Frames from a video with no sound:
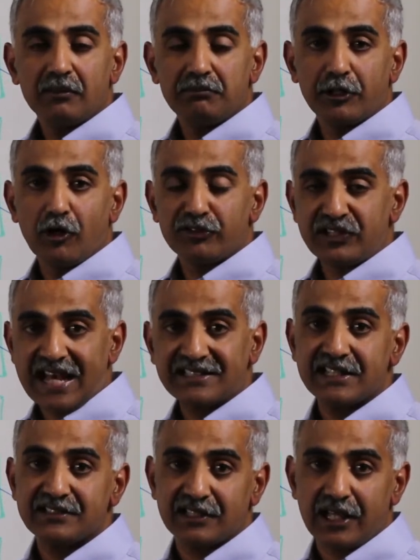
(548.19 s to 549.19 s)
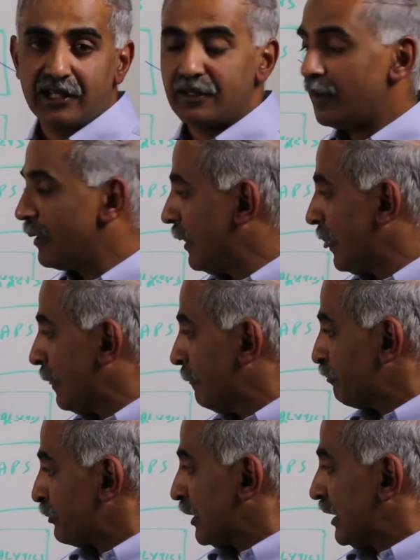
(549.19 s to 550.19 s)
Because as I said,
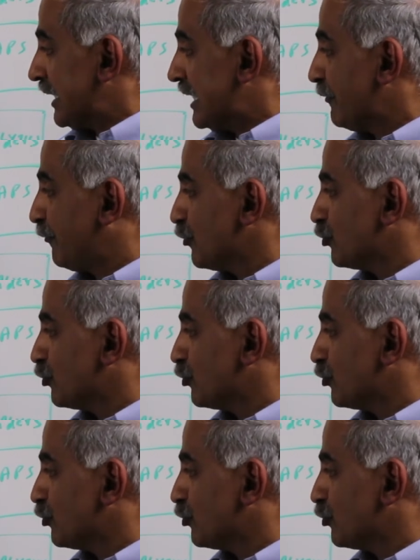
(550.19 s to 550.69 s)
if